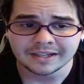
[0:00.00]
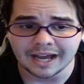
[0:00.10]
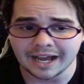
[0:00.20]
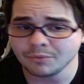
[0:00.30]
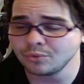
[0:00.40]

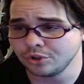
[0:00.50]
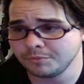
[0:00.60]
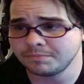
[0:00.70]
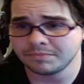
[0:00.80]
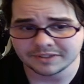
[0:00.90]
I
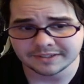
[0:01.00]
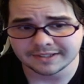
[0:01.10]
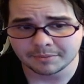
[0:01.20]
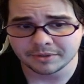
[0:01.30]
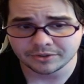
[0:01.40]
would, since
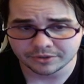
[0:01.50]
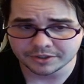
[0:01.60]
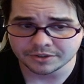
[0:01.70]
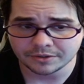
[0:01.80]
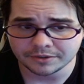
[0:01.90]
I play
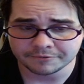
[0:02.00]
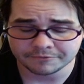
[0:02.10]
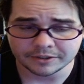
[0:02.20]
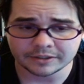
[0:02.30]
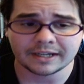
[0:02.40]
traditional in
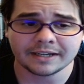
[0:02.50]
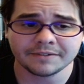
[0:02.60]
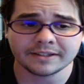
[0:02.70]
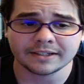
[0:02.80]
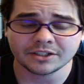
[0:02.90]
real life
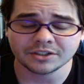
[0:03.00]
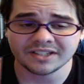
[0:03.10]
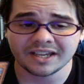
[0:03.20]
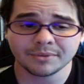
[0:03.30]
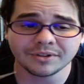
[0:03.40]
at the kitchen
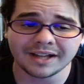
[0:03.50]
table,